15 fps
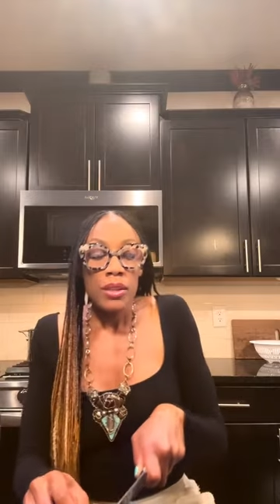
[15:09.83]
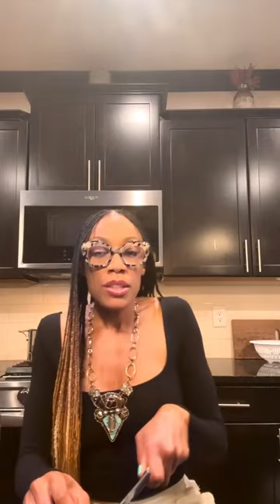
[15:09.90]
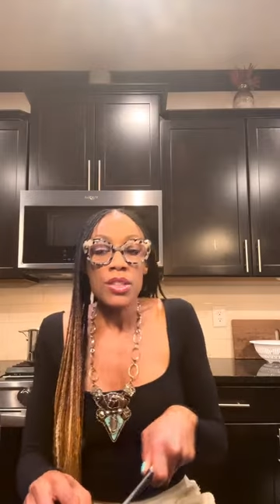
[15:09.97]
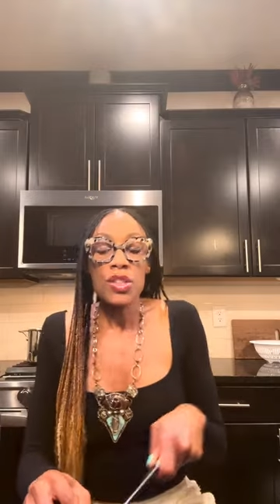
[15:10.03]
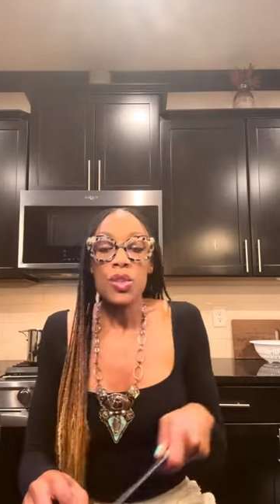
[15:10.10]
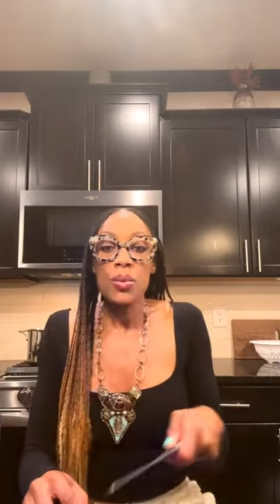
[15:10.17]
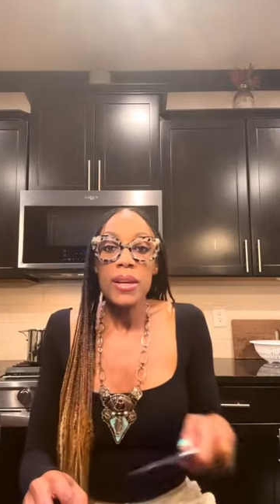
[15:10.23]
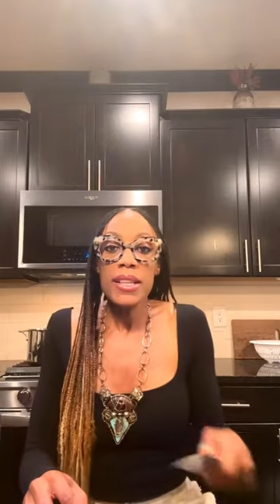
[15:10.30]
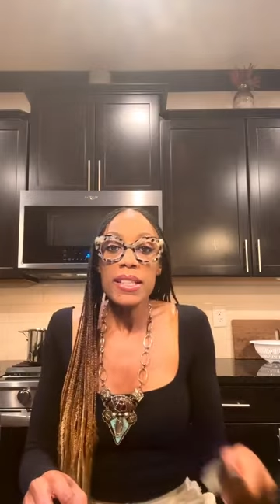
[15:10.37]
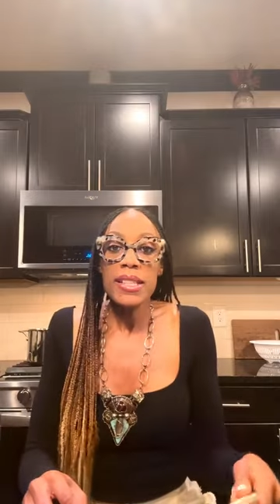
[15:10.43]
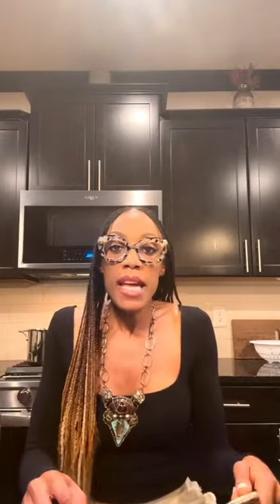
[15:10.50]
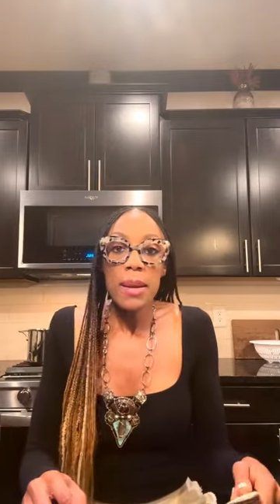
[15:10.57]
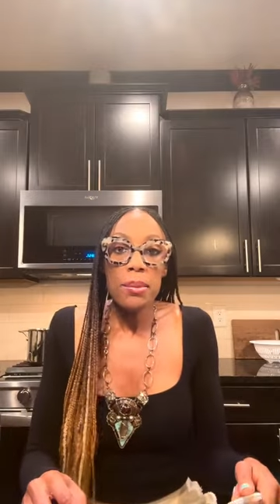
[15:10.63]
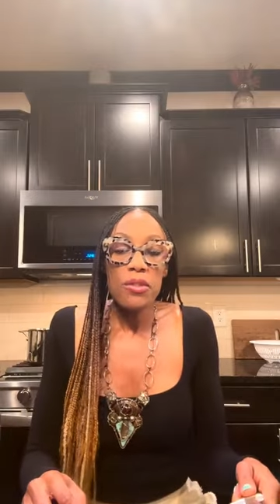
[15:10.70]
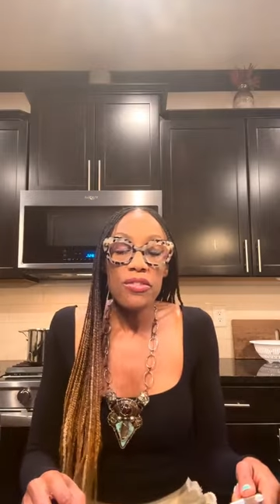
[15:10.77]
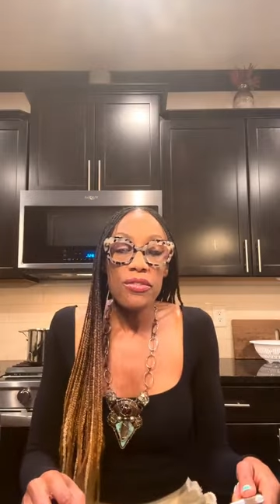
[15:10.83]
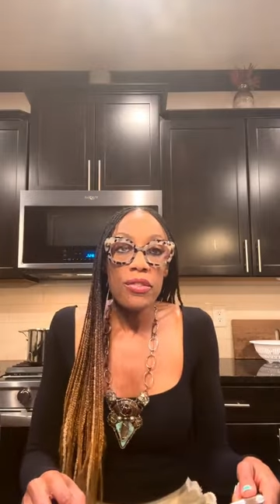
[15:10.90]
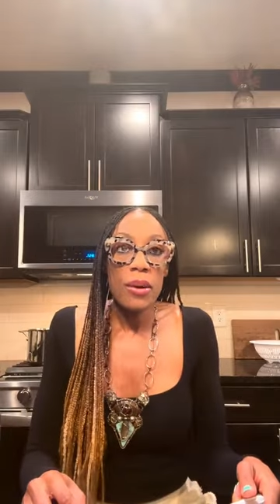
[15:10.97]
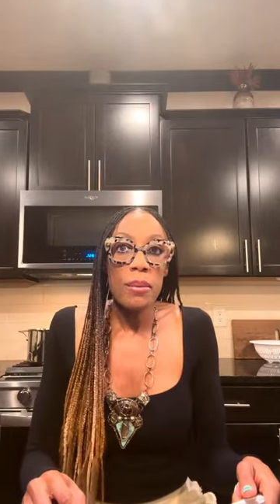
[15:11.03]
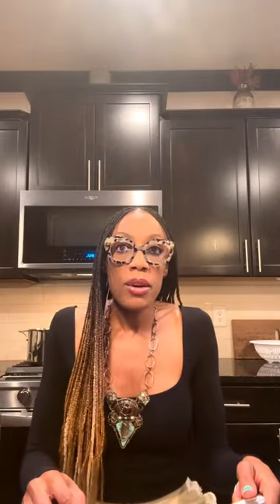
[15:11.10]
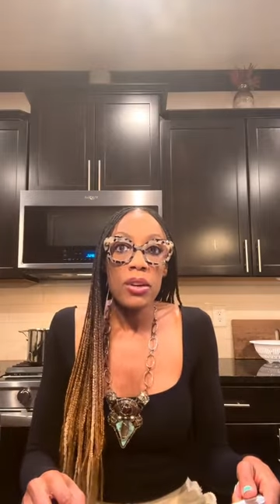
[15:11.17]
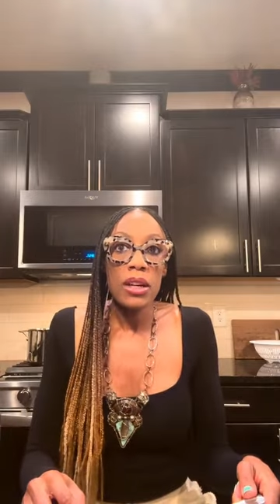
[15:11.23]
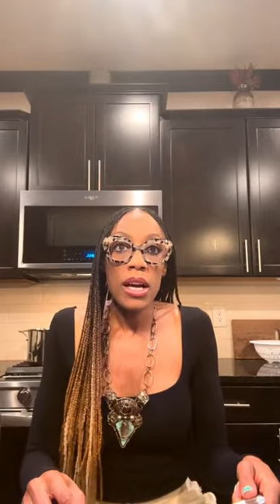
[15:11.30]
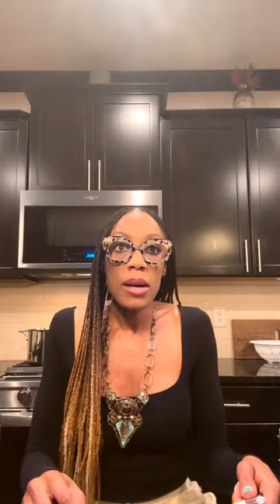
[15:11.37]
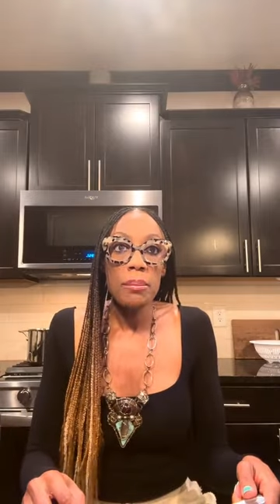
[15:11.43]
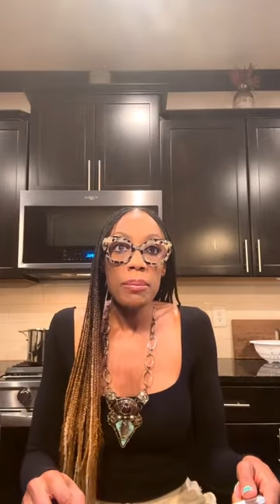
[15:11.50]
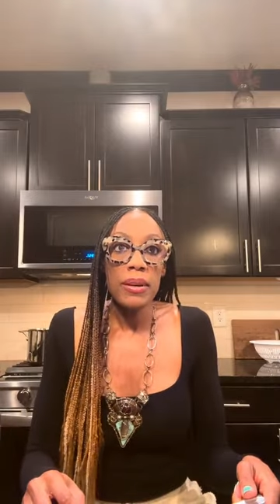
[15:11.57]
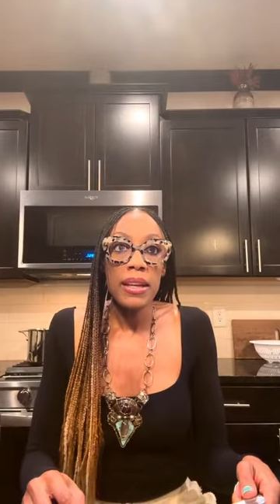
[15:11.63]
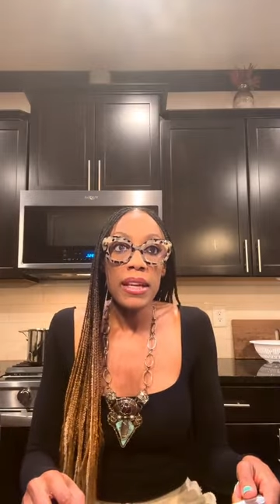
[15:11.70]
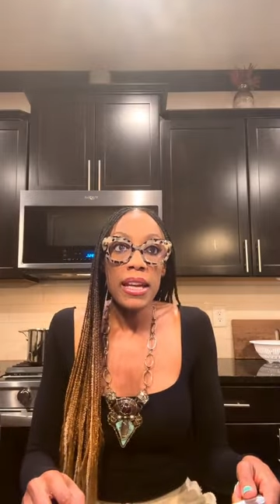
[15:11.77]
the screensaver from her
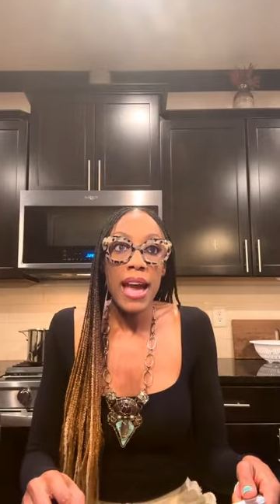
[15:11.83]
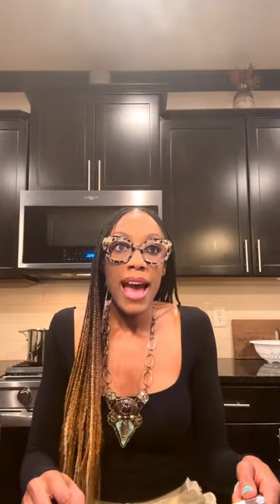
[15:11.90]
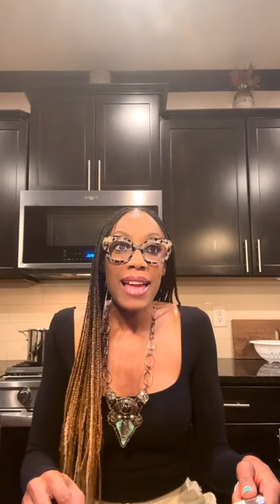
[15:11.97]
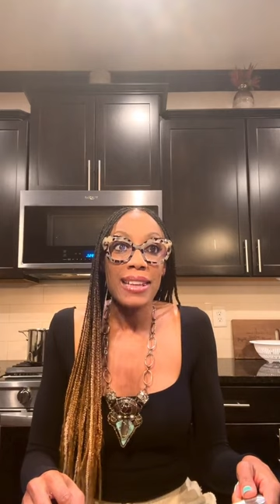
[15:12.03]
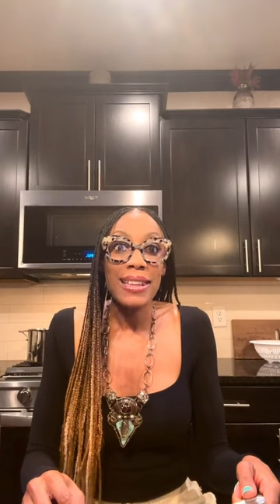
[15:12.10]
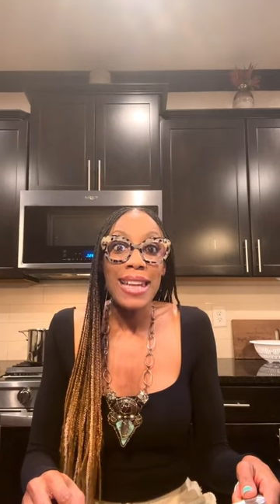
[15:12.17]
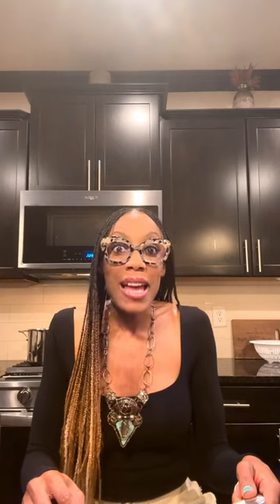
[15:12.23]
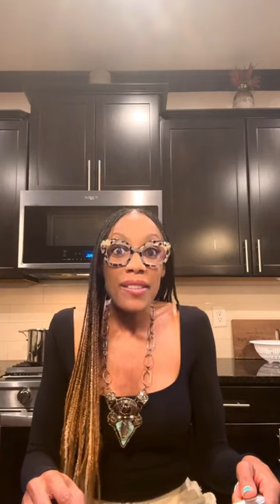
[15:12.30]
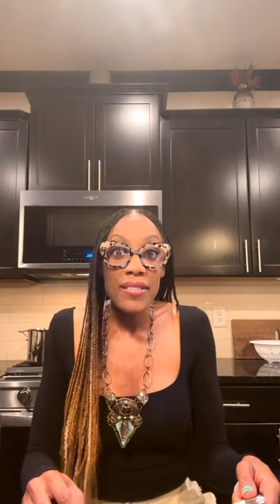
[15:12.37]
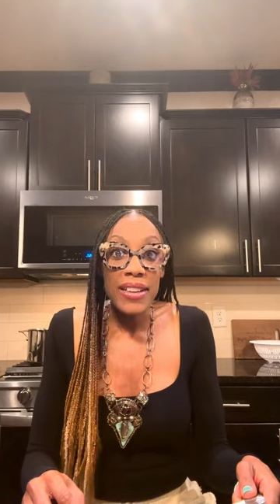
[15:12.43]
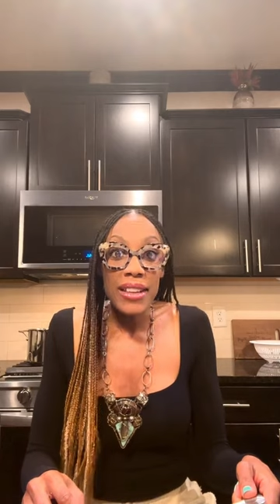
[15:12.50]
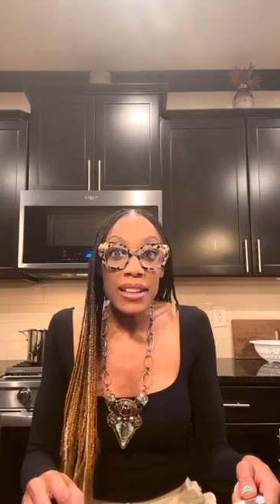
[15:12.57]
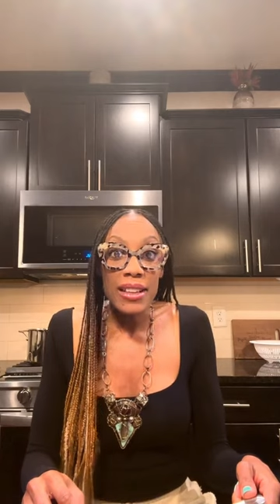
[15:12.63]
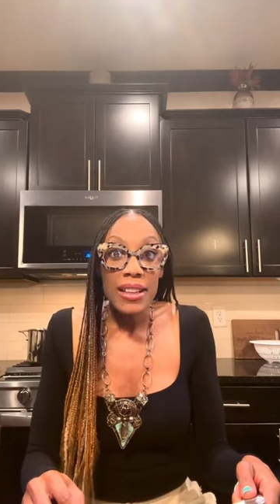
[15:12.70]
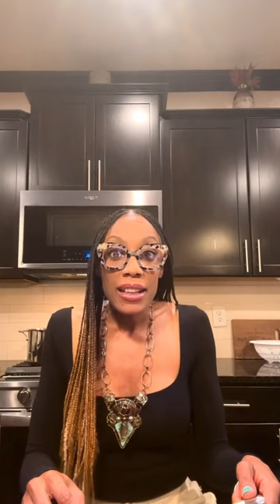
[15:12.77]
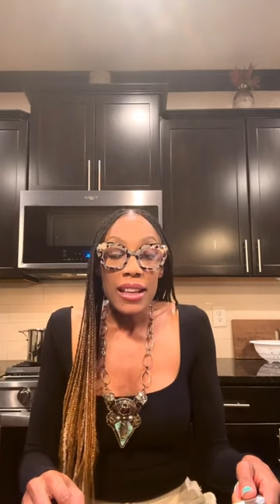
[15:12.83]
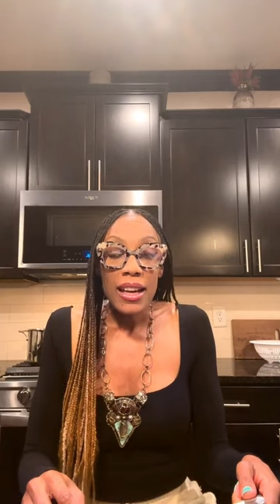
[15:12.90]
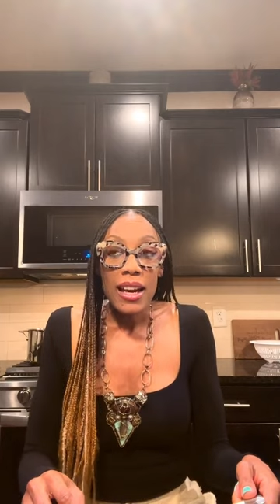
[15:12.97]
company. I love it.